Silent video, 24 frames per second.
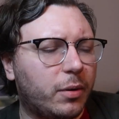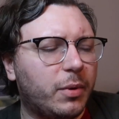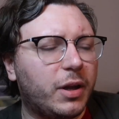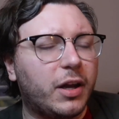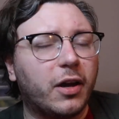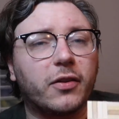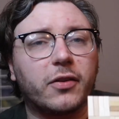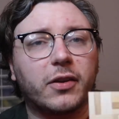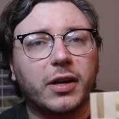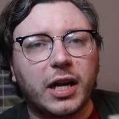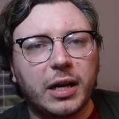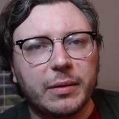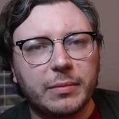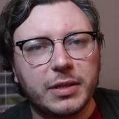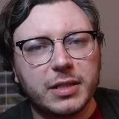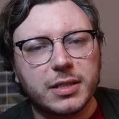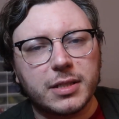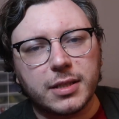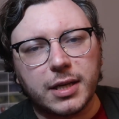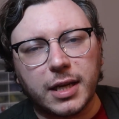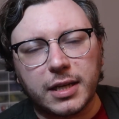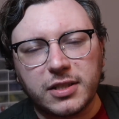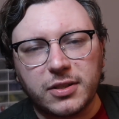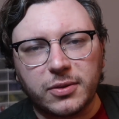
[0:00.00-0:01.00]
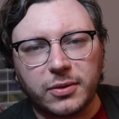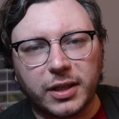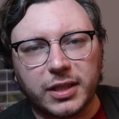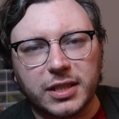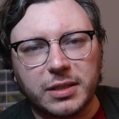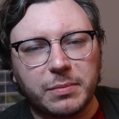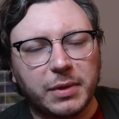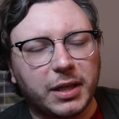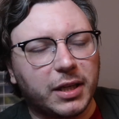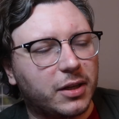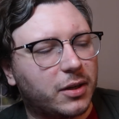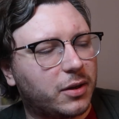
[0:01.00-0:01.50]
of my other hobbies is I do like
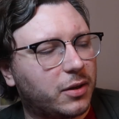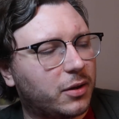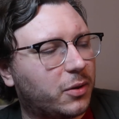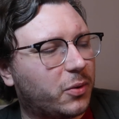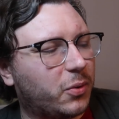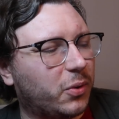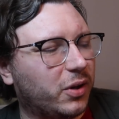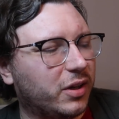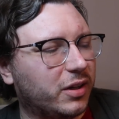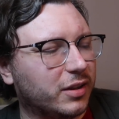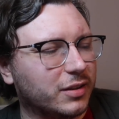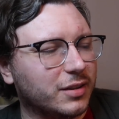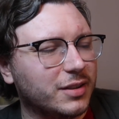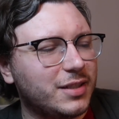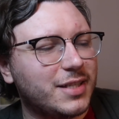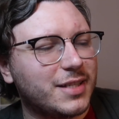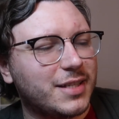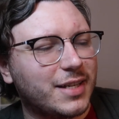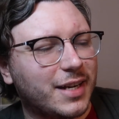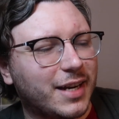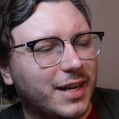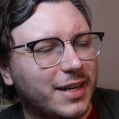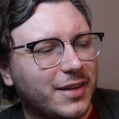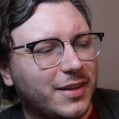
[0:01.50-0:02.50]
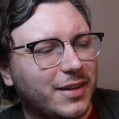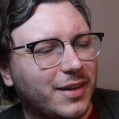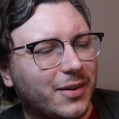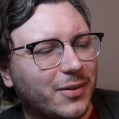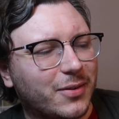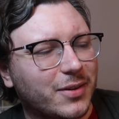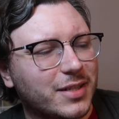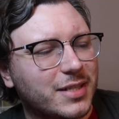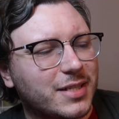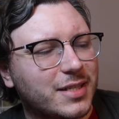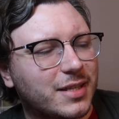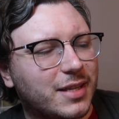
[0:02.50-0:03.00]
to make quilts, and I
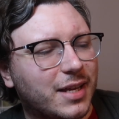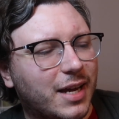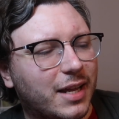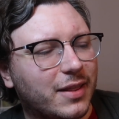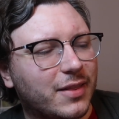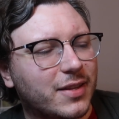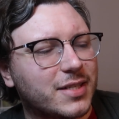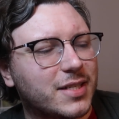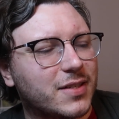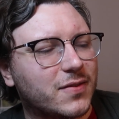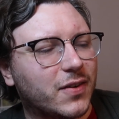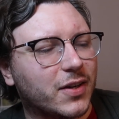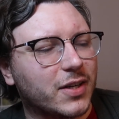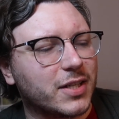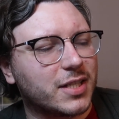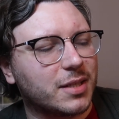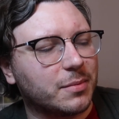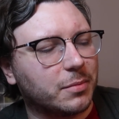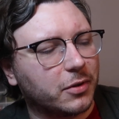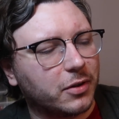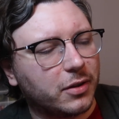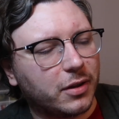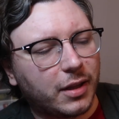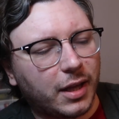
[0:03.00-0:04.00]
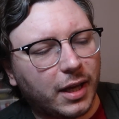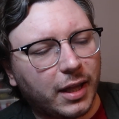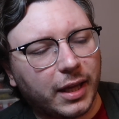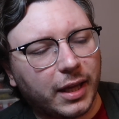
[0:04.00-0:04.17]
noticed that this is very similar, that